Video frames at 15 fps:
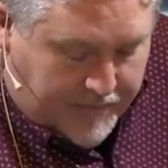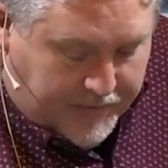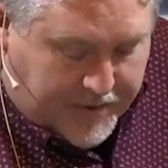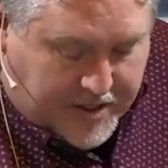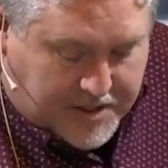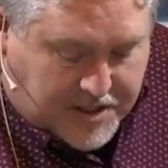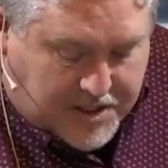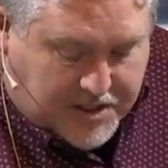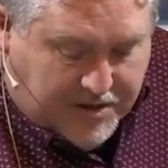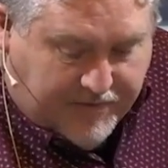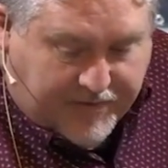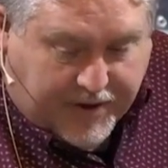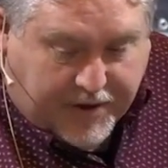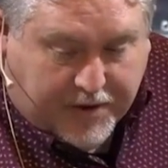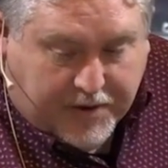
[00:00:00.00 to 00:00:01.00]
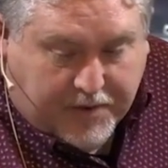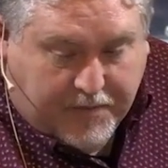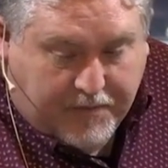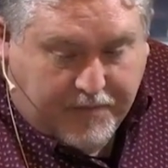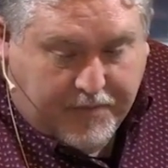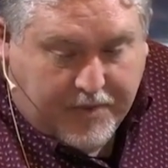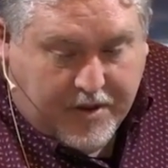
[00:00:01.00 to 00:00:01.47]
This is the
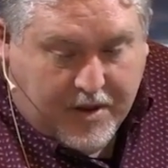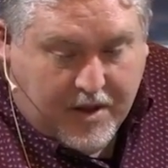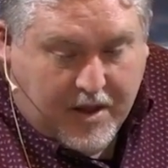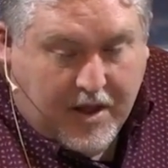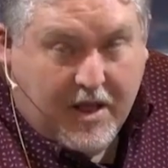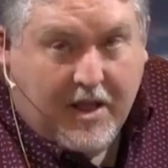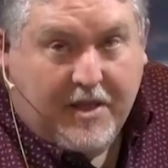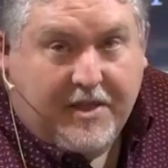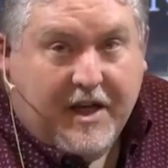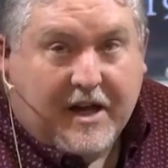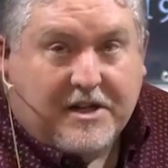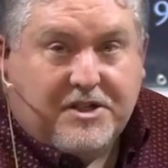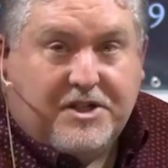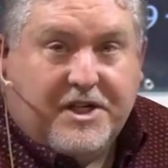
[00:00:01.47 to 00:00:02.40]
view that